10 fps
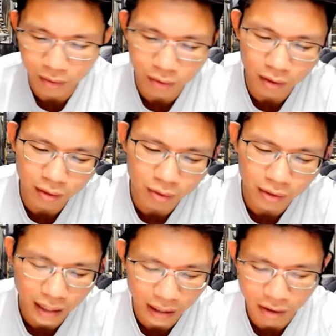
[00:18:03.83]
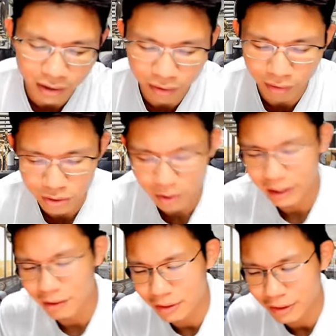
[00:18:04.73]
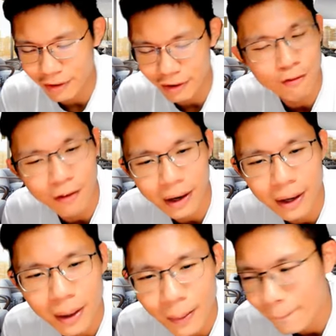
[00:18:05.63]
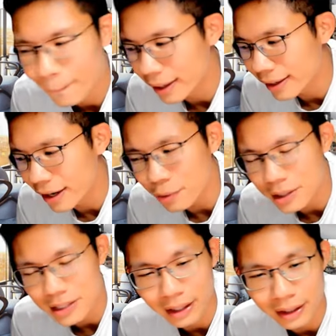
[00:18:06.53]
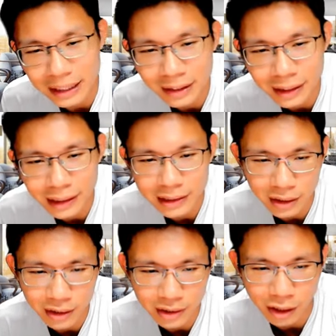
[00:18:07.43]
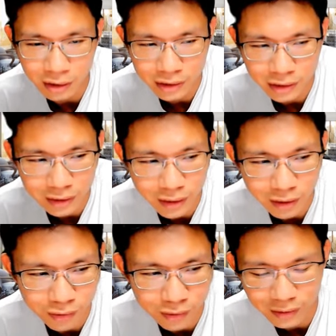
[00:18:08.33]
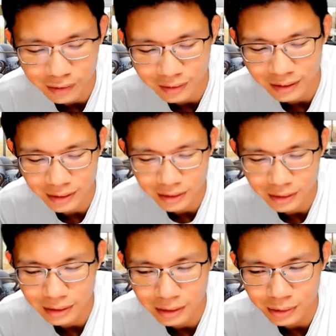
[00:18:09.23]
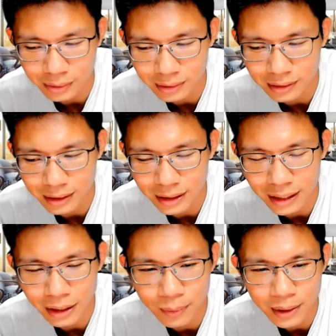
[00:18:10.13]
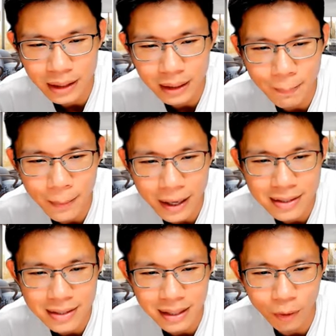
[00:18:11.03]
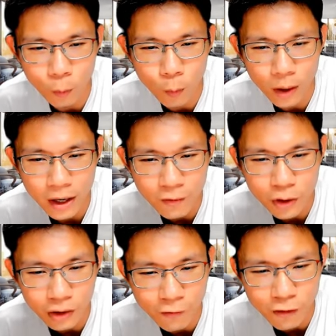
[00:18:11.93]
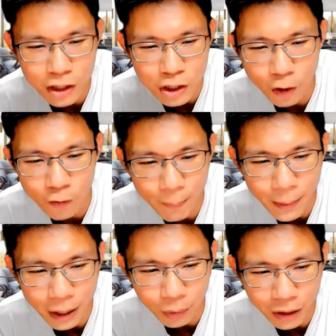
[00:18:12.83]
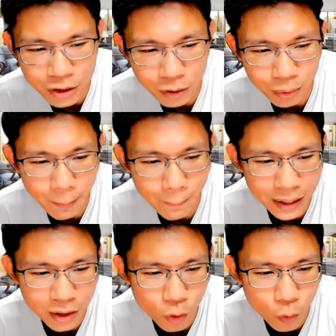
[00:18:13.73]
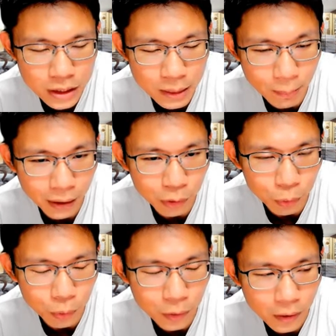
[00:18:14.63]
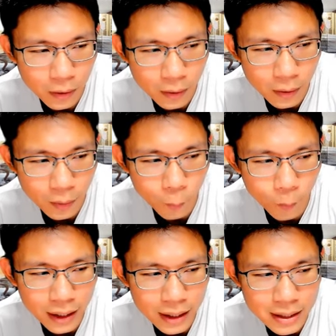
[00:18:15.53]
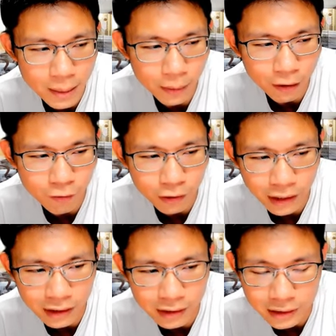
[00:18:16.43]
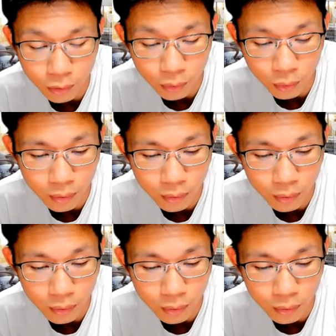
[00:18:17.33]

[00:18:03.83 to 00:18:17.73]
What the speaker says: Not that kind of era, so I can't really verify. But now it's like the indie, it's like the youngster kind of thing. So it really depends. Like whatever your definition of a bad location today may not always apply to what is happening 5 to 10 years down the road.